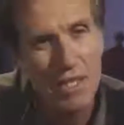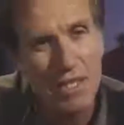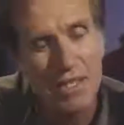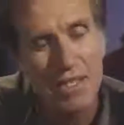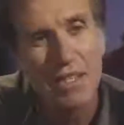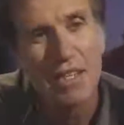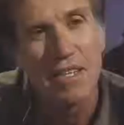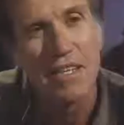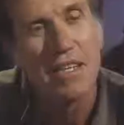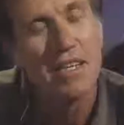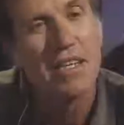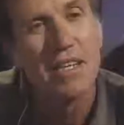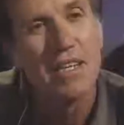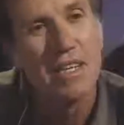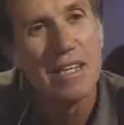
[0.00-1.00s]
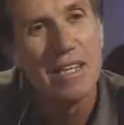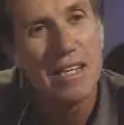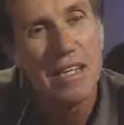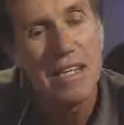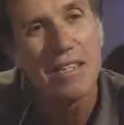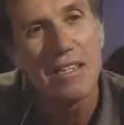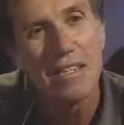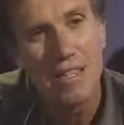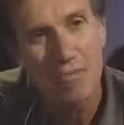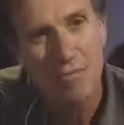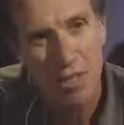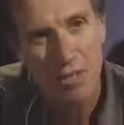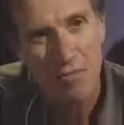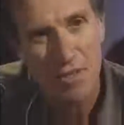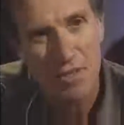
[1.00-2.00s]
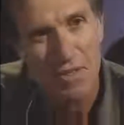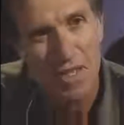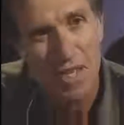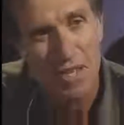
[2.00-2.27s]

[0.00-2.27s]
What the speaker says: that in their monuments?